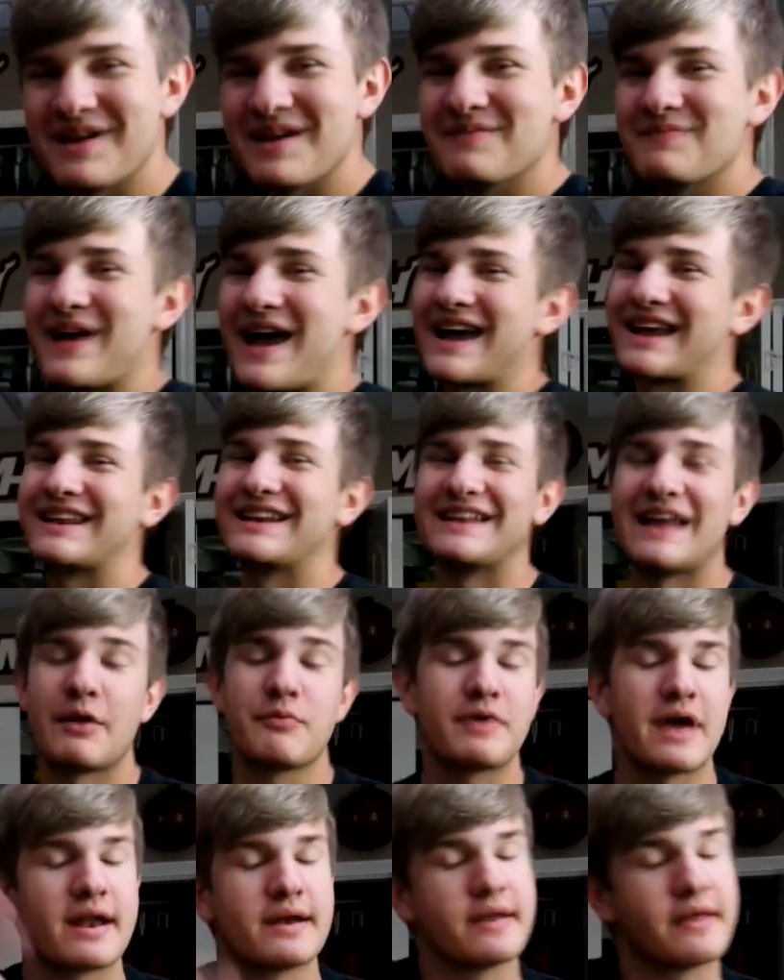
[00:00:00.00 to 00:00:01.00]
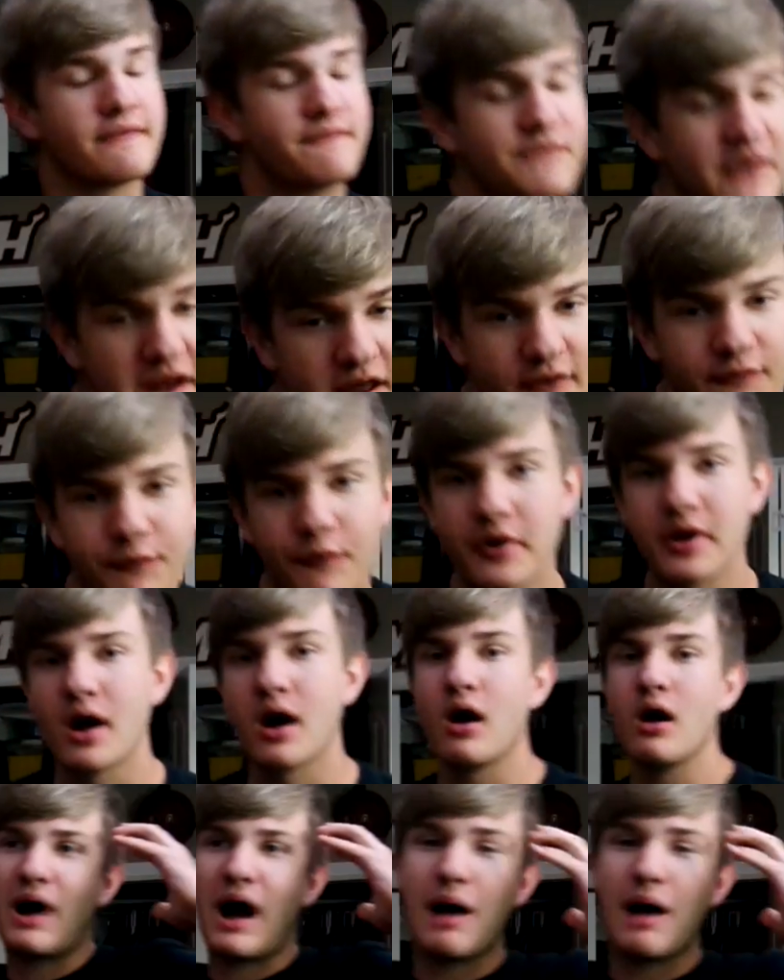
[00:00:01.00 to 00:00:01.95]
Man back, and today we got another video for y'all.